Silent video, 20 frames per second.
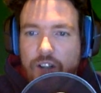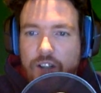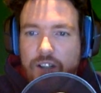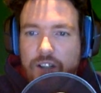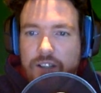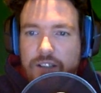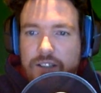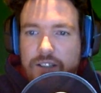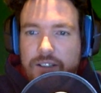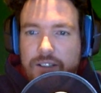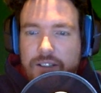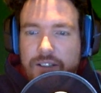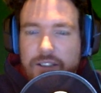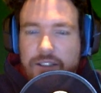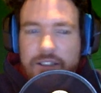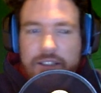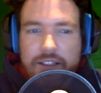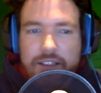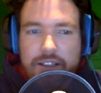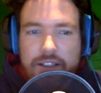
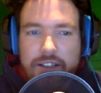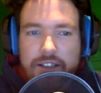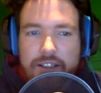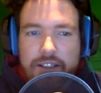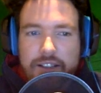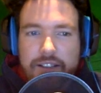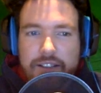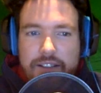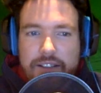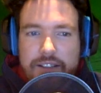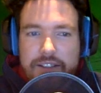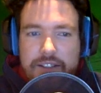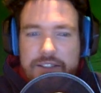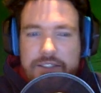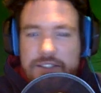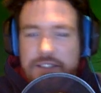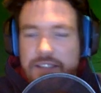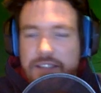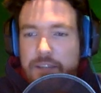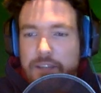Liddell, I think that's his
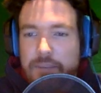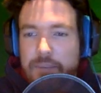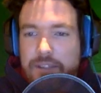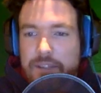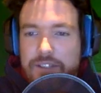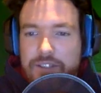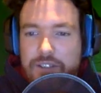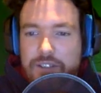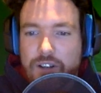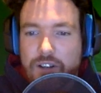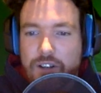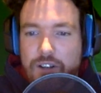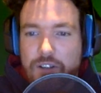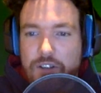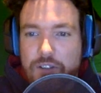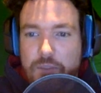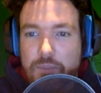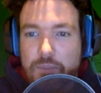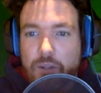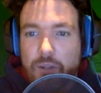name. He's
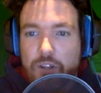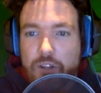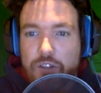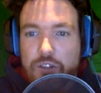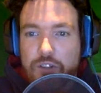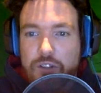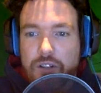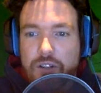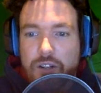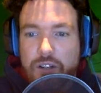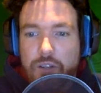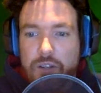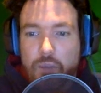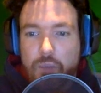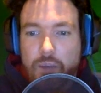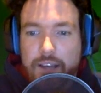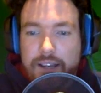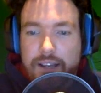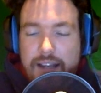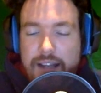awesome on
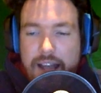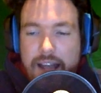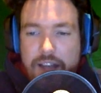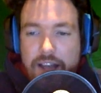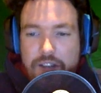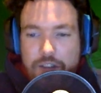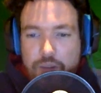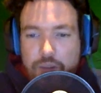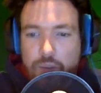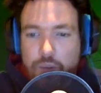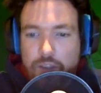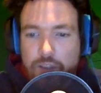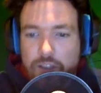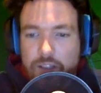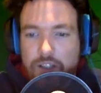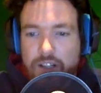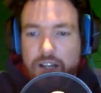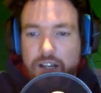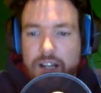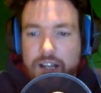Reddit and Twitter
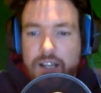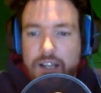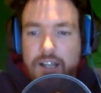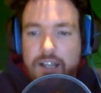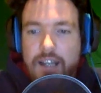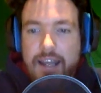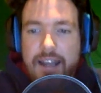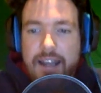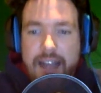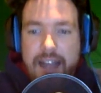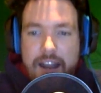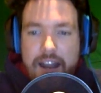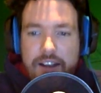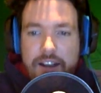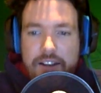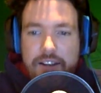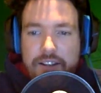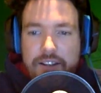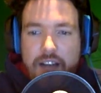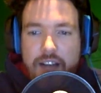and
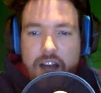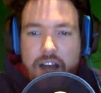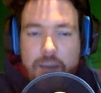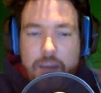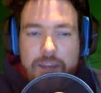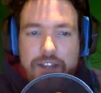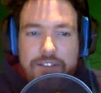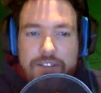the comments.